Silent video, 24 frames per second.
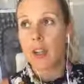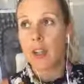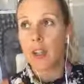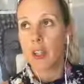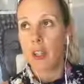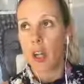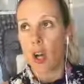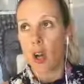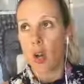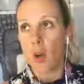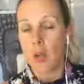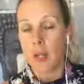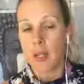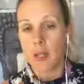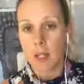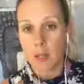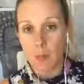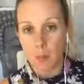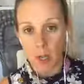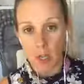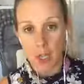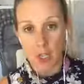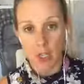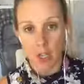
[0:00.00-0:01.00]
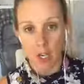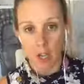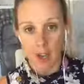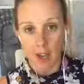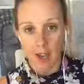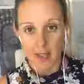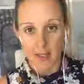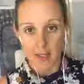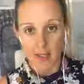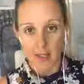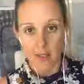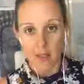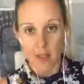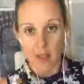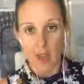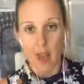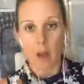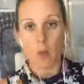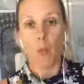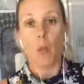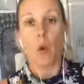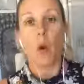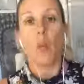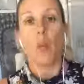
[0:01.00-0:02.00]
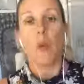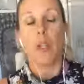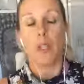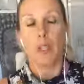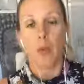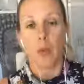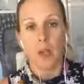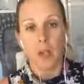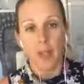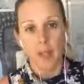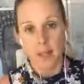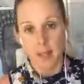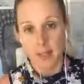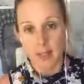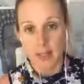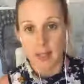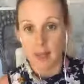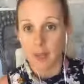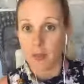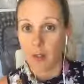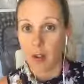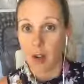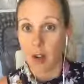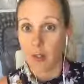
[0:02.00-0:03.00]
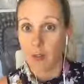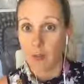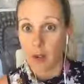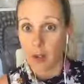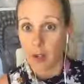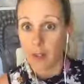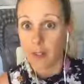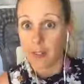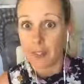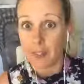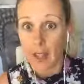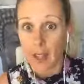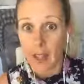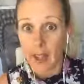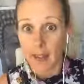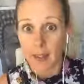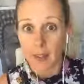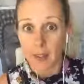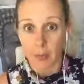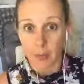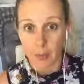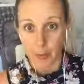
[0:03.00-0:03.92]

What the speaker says: go and specialize in that, what we're doing is identifying red flags,